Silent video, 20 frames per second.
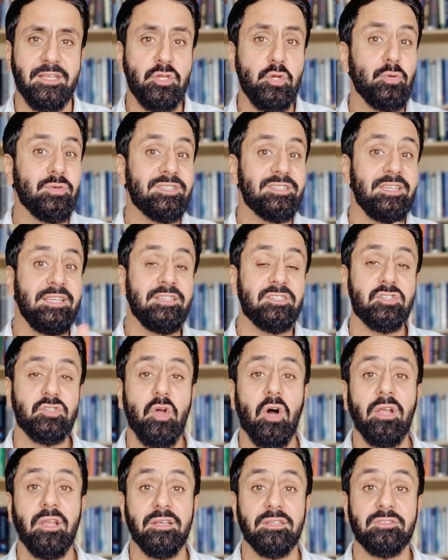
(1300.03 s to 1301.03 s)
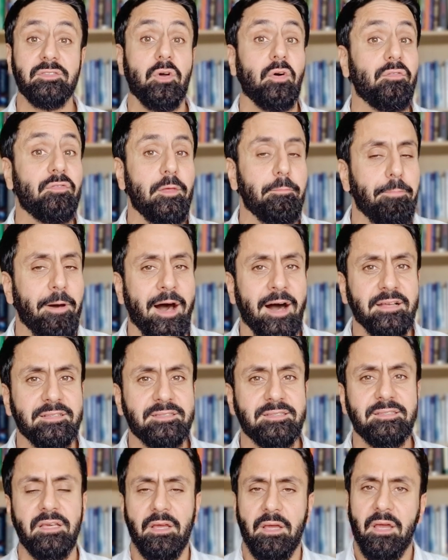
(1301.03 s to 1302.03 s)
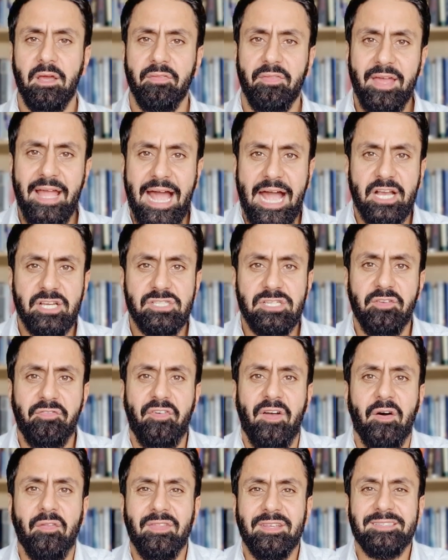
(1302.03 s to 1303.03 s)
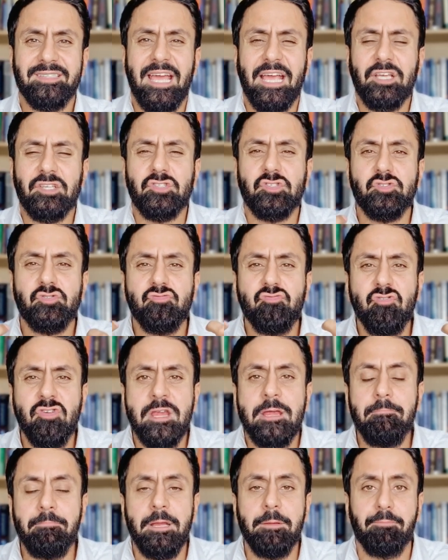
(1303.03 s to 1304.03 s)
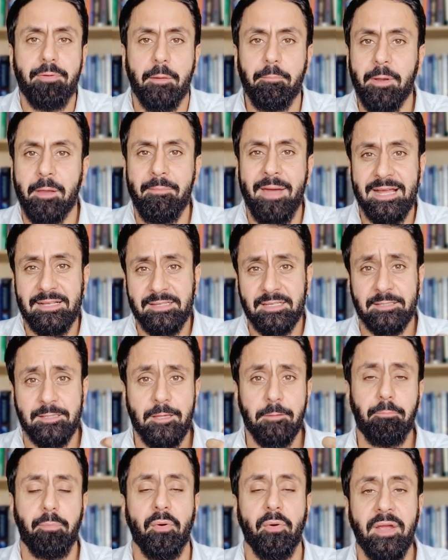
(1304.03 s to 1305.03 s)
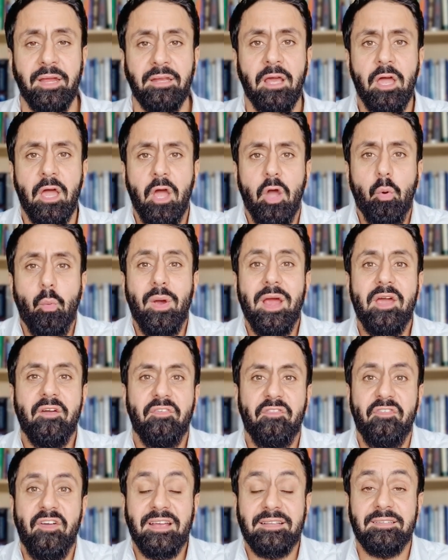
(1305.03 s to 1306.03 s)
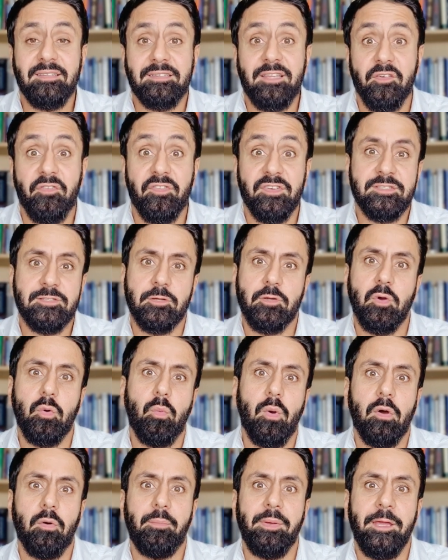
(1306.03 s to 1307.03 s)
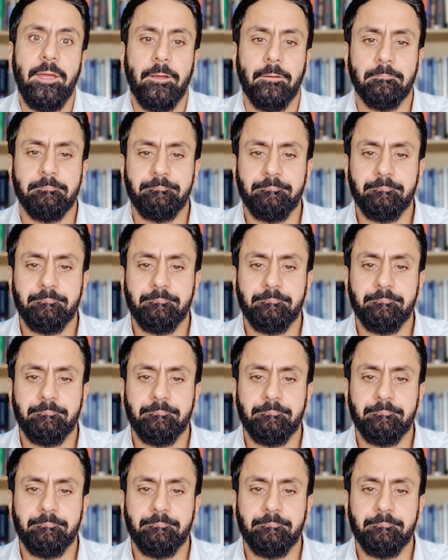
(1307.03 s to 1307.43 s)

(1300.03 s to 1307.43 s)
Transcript: And you see scholars of the past, they actually found this extremely problematic to the point where it affected their physical well-being.